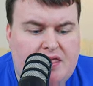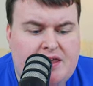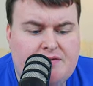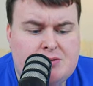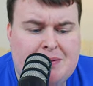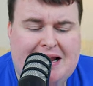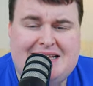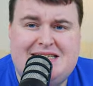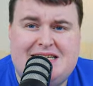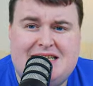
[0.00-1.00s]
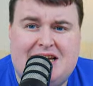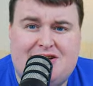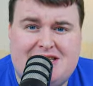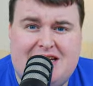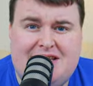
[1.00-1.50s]
There is plenty to get
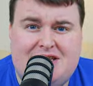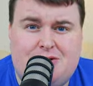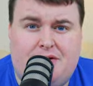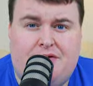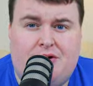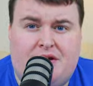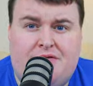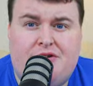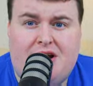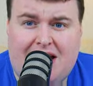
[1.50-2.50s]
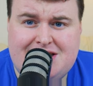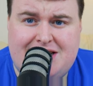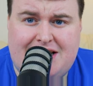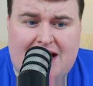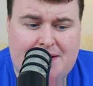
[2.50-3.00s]
your teeth into if you're looking for a
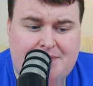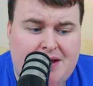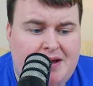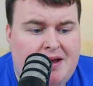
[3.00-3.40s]
classic game.